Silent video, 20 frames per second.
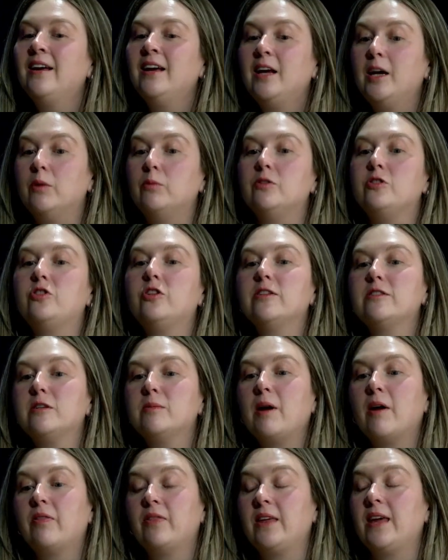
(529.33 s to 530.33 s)
It was just
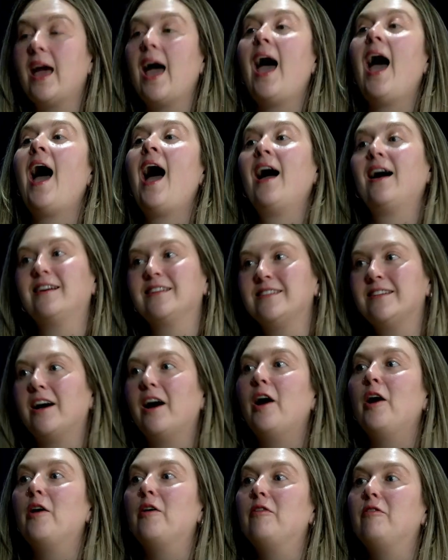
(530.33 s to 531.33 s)
about the act
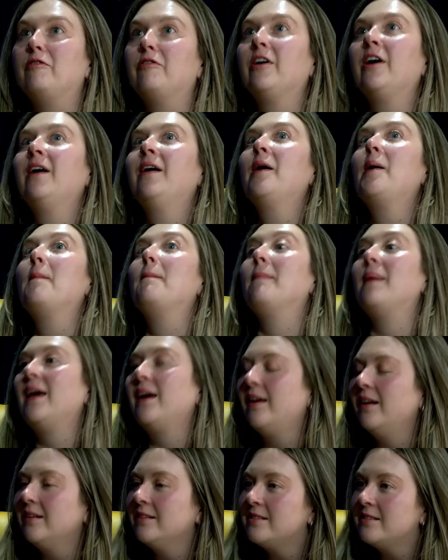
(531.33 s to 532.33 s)
of
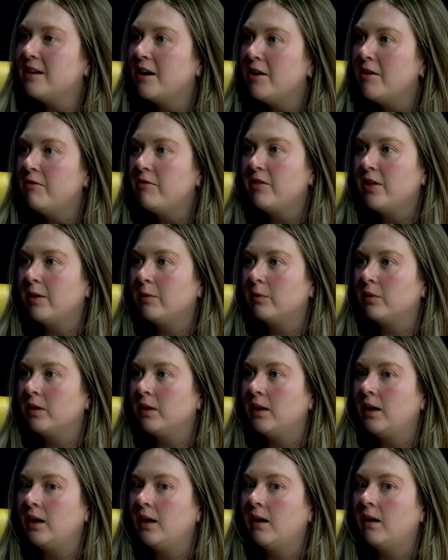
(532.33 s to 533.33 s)
making stuff that
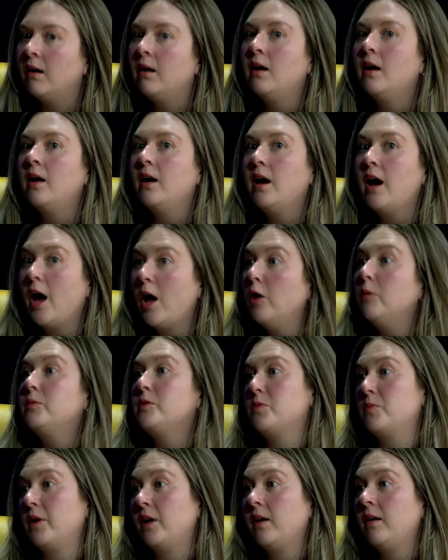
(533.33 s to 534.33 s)
really
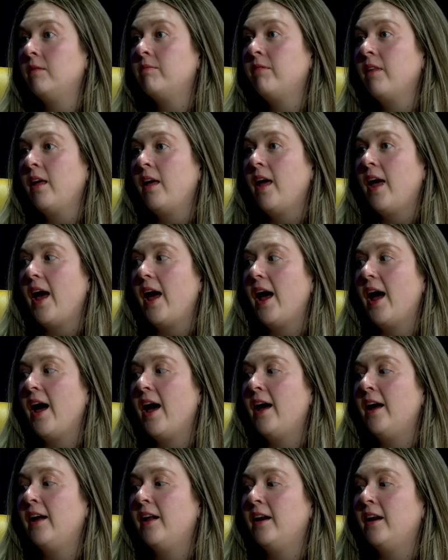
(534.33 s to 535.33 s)
helped me.
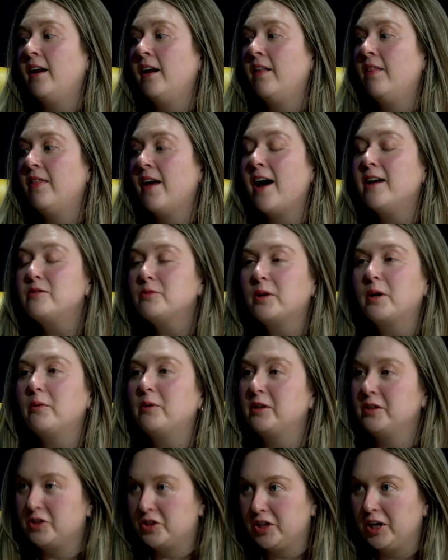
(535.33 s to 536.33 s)
And that's what I
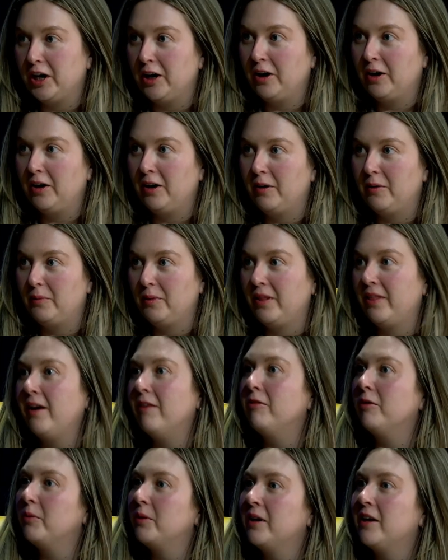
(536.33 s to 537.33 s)
want to share with
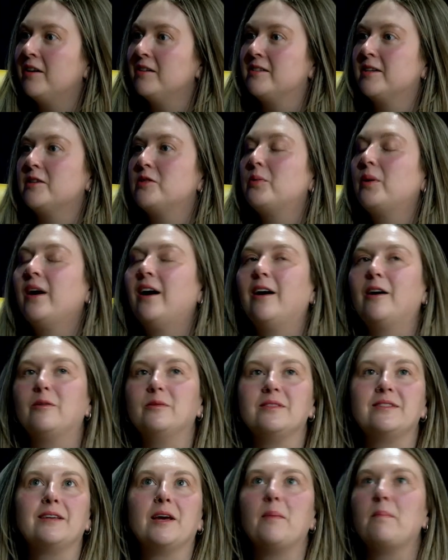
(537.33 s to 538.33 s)
everyone else. That's why I
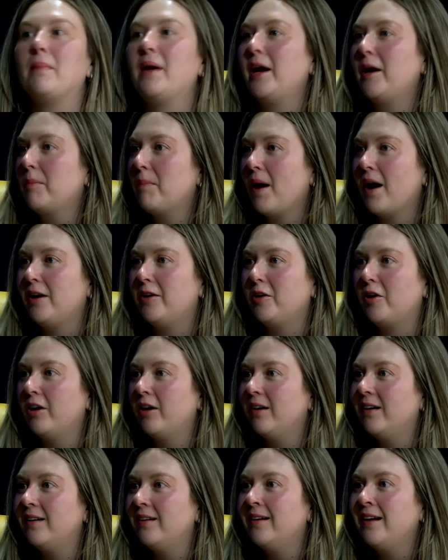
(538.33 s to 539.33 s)
always say make bad
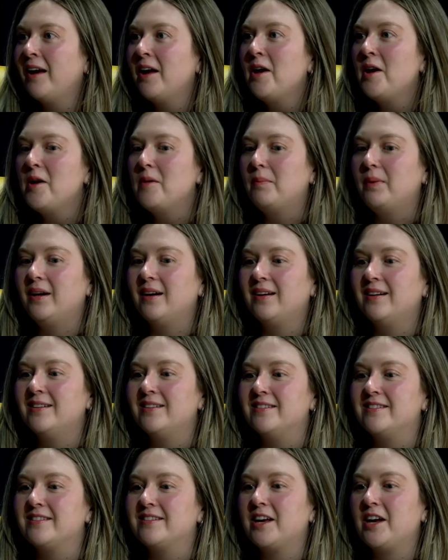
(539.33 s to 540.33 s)
art,
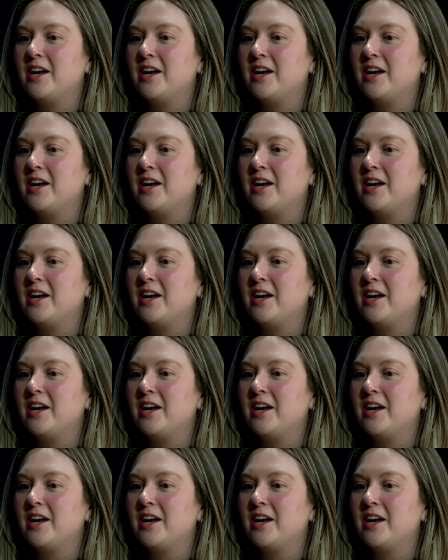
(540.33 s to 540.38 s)
because